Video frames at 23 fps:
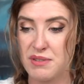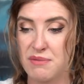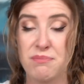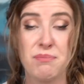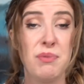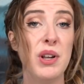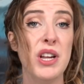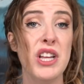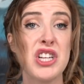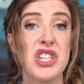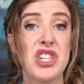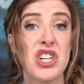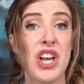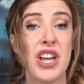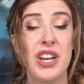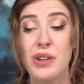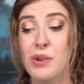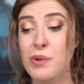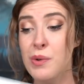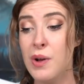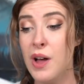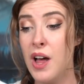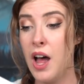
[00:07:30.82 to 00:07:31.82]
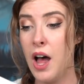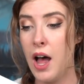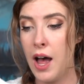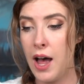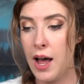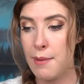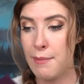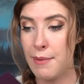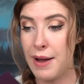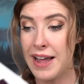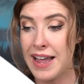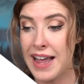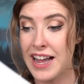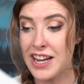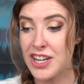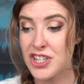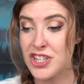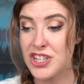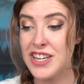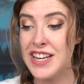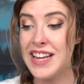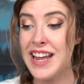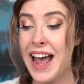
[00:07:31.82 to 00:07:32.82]
bullet journal. Um, I
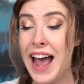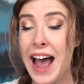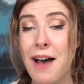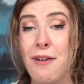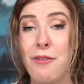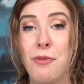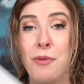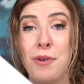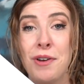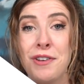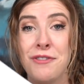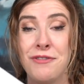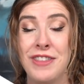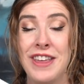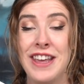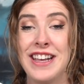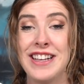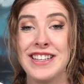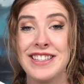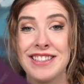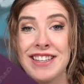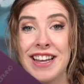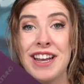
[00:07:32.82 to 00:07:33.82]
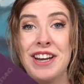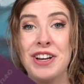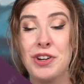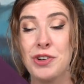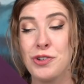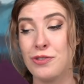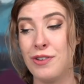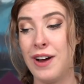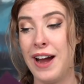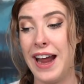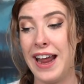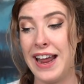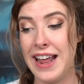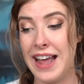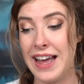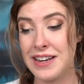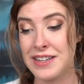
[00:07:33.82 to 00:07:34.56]
actually have one of these in grey,